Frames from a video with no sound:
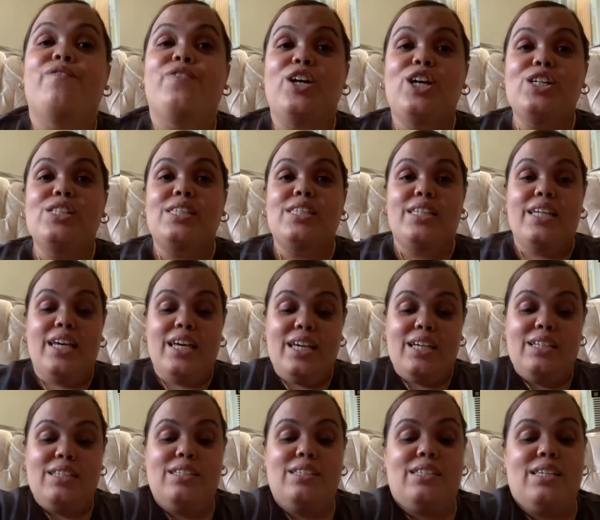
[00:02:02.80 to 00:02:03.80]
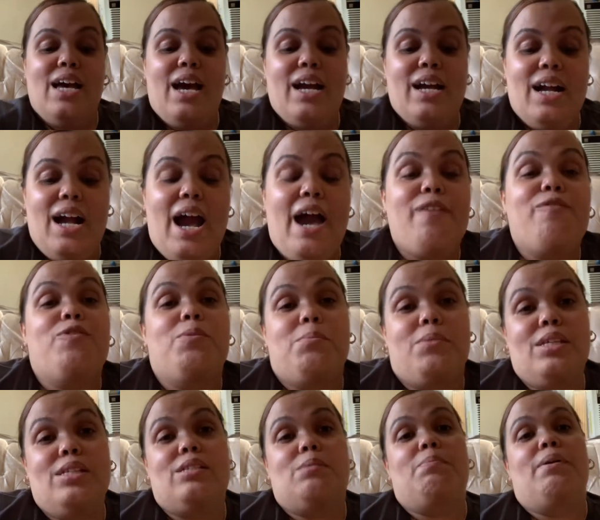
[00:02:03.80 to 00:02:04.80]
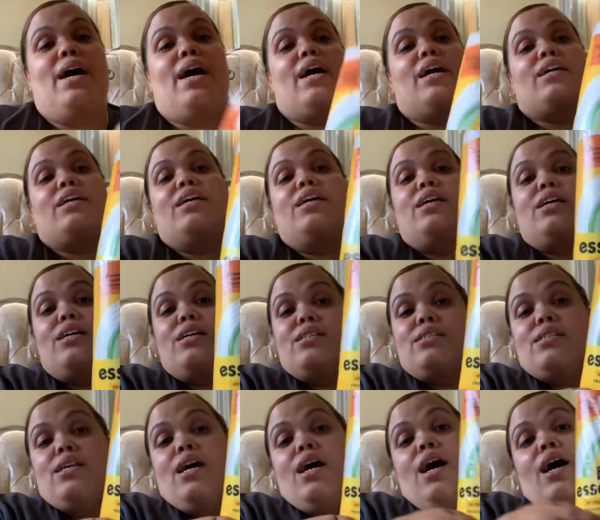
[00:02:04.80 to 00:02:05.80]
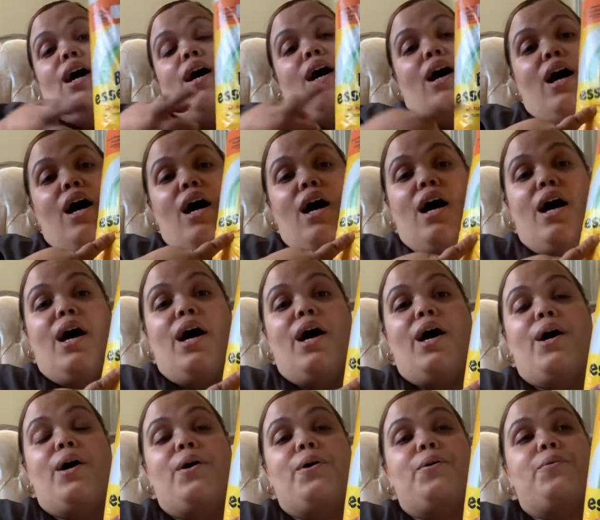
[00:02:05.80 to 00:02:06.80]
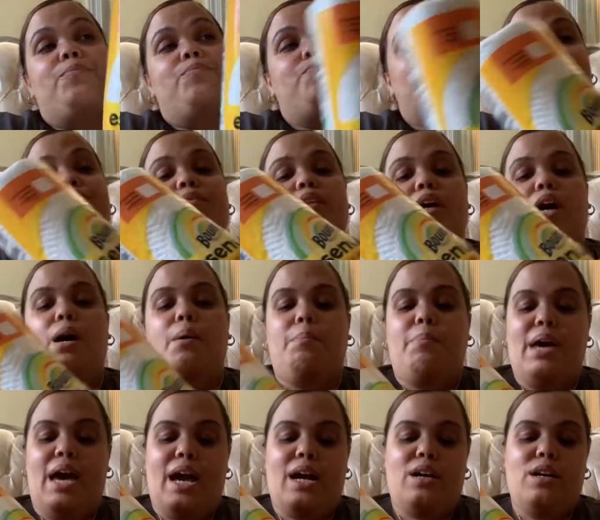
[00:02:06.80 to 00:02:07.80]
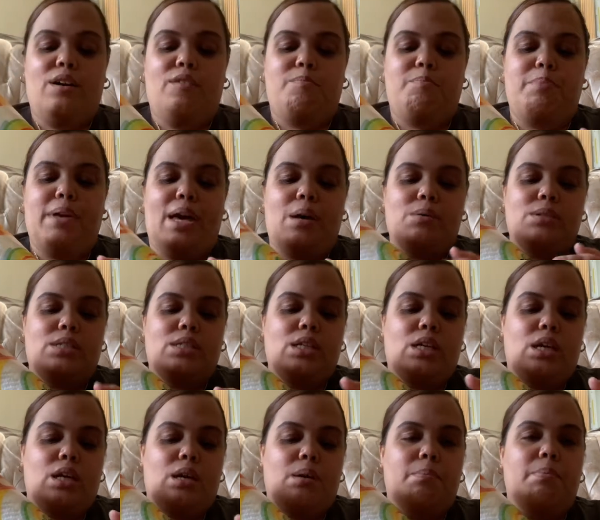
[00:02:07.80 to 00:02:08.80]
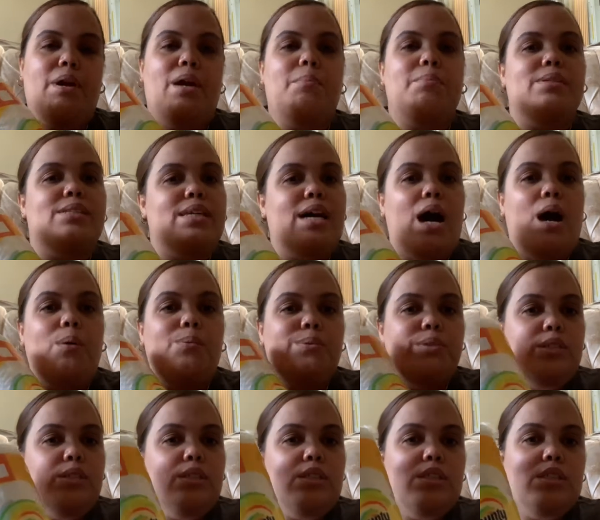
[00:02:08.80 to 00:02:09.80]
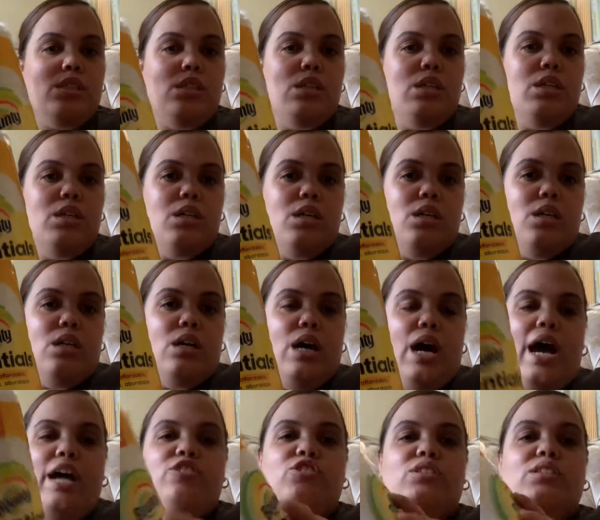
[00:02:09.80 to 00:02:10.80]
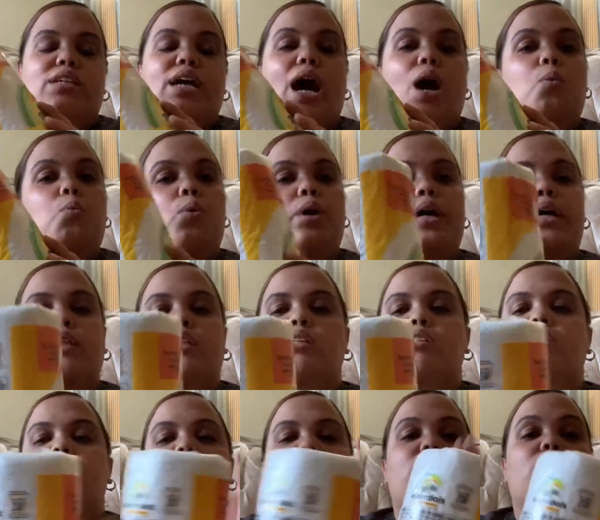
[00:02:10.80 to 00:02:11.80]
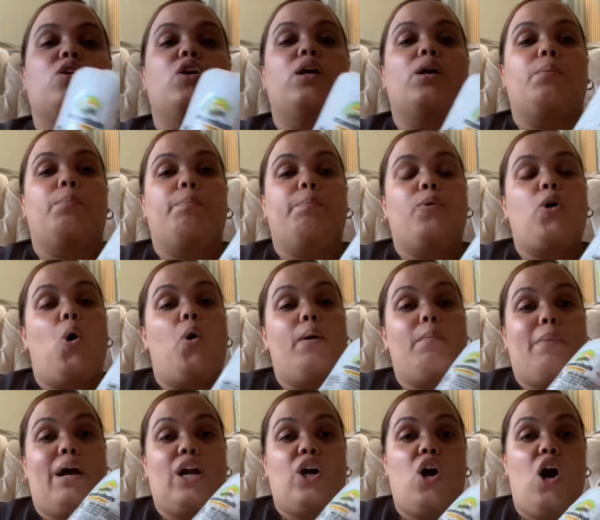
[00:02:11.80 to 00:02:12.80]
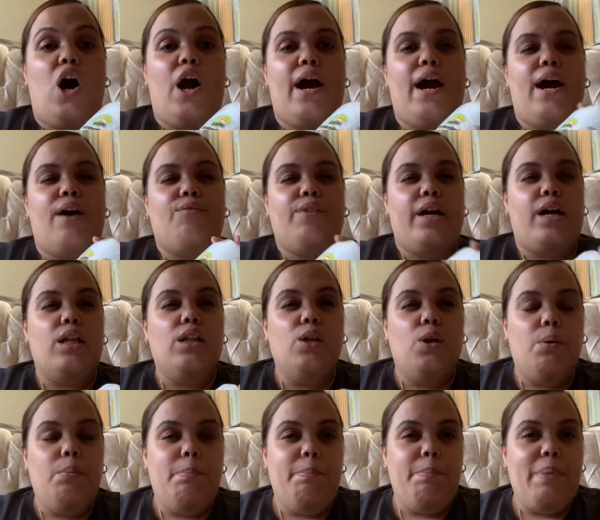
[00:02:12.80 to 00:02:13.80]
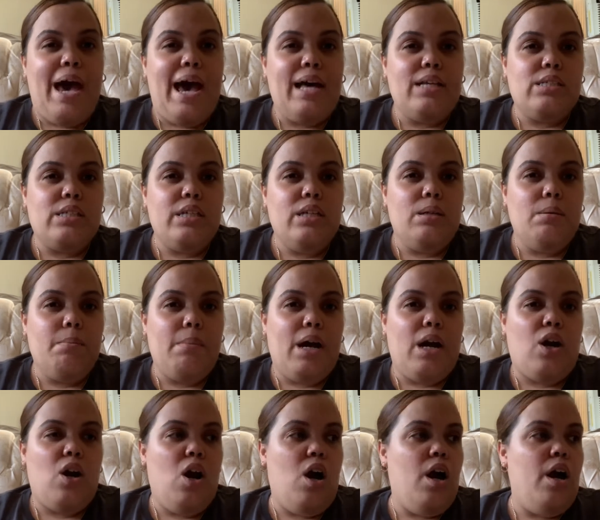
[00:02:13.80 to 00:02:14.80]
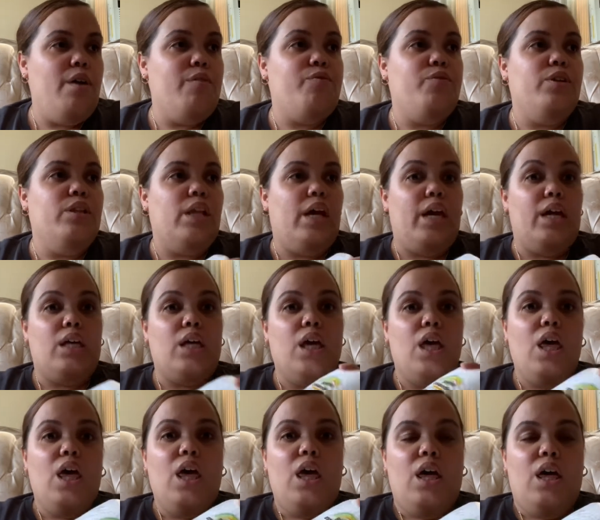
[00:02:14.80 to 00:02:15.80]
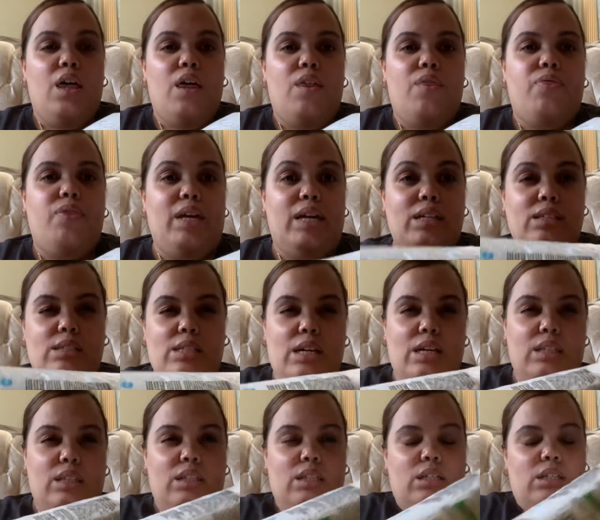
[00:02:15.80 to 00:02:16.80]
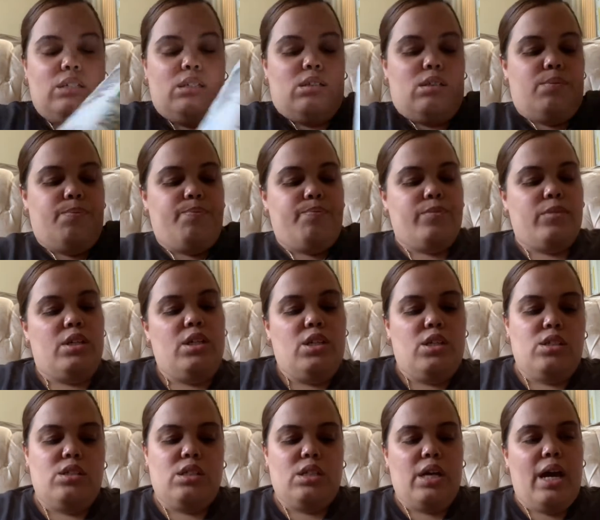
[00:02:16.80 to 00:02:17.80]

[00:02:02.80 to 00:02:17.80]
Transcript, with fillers: first things I got from this bag is um, a pack of Bounty paper towels. I just got one. This is gonna go in my car. I have like a little basket in my car for like things like this because